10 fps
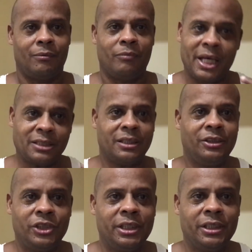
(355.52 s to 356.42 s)

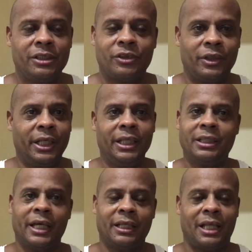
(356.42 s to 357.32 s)
messages or
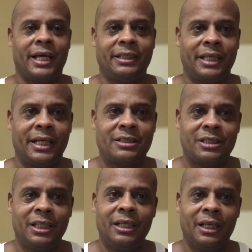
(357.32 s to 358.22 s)
anything like that,
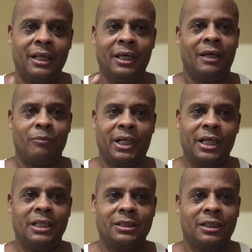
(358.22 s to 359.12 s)
see? And
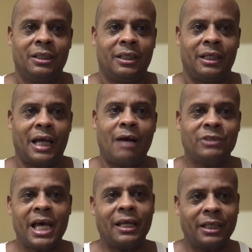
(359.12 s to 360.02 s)
because I
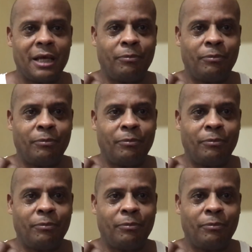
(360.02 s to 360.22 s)
was out of